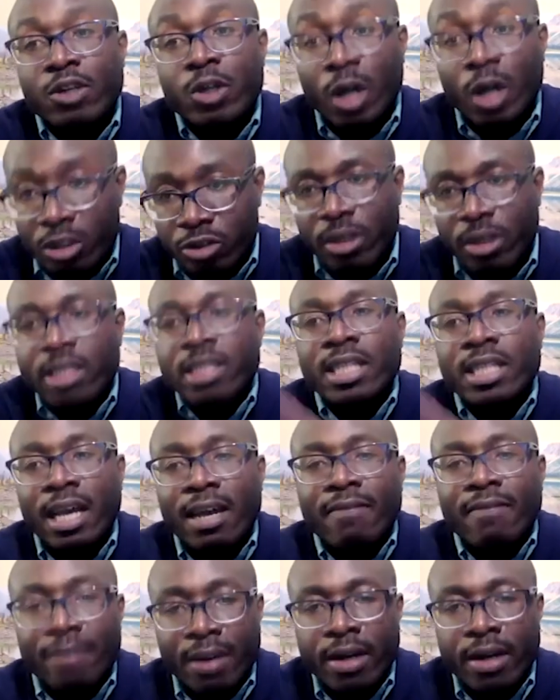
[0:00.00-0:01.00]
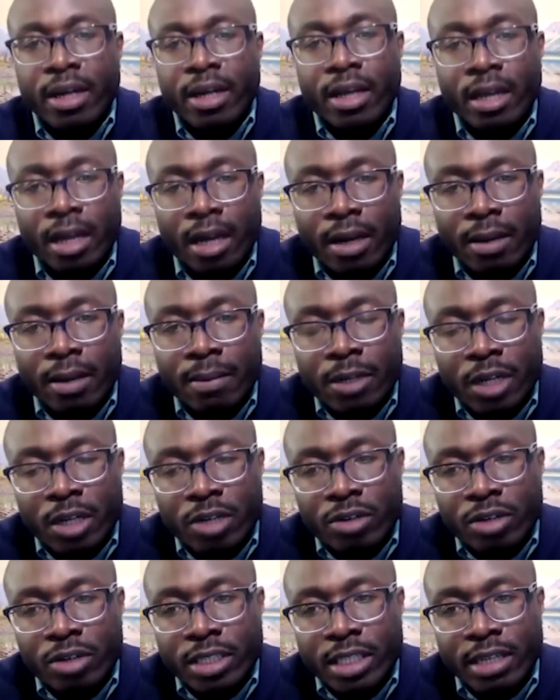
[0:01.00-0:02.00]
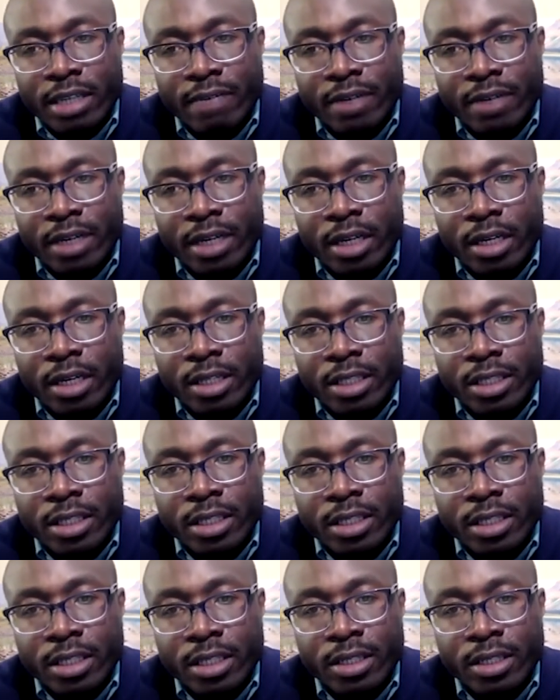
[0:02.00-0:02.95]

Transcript: to address that very um, to address that very concern